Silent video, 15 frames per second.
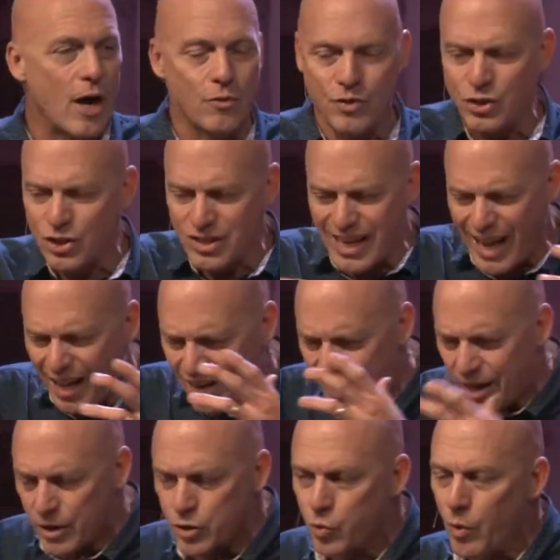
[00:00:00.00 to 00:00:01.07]
and the stale
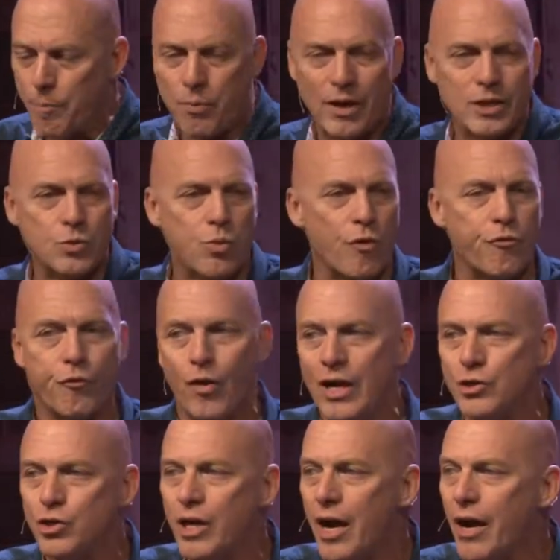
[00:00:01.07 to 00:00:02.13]
air is replaced with
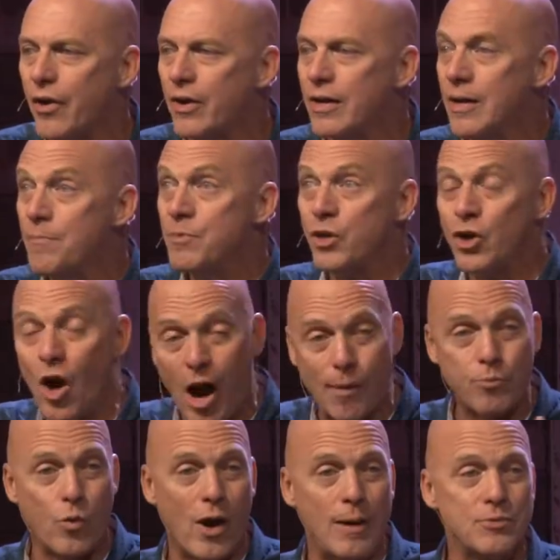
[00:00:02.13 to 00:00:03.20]
fresh air, and the
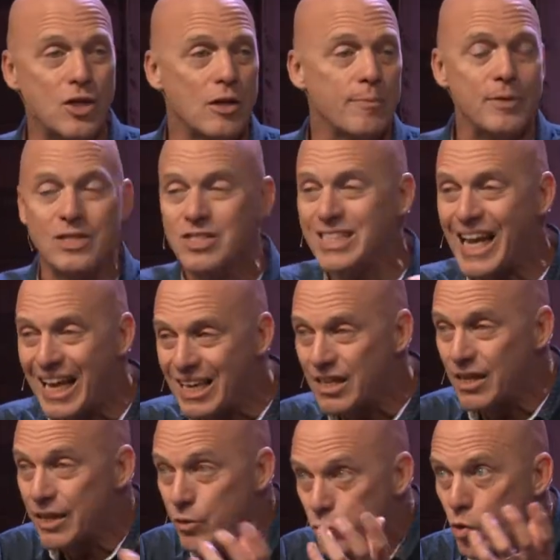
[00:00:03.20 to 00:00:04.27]
cobwebs that have been
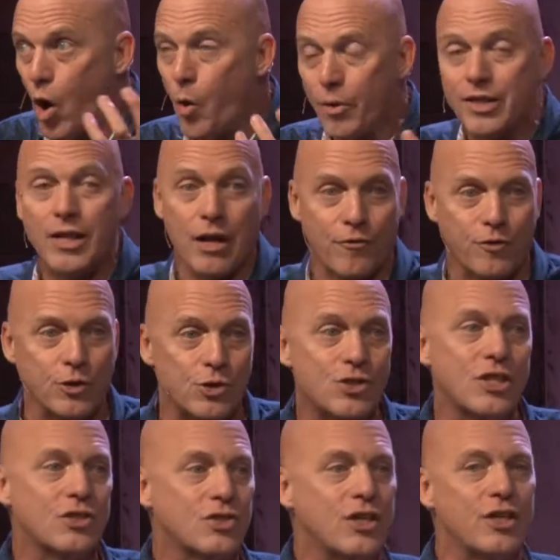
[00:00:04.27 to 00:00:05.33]
silently growing there for
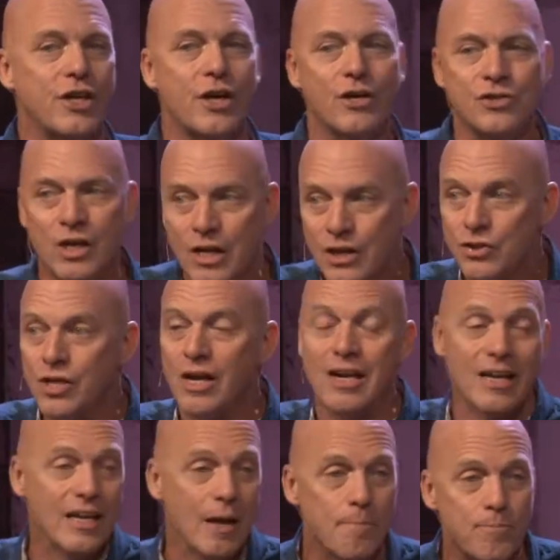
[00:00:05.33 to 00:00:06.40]
60 years
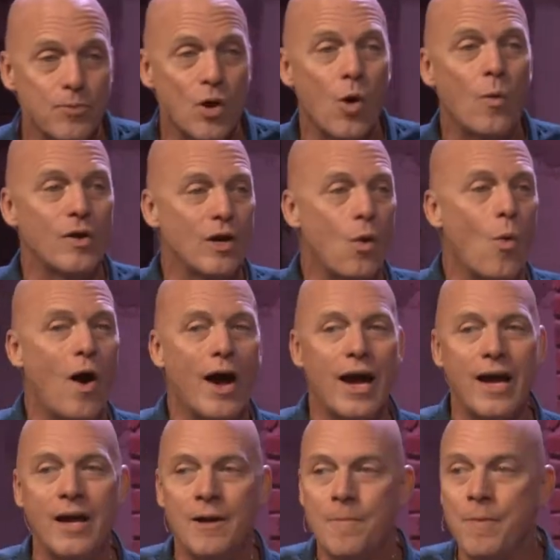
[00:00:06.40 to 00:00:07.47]
suddenly get blown
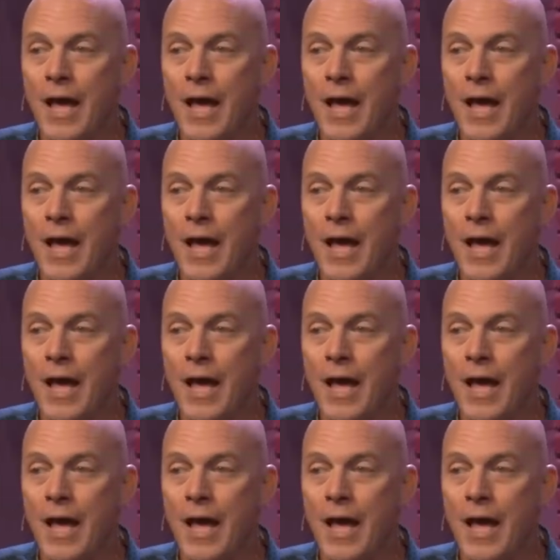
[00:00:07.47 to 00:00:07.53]
away,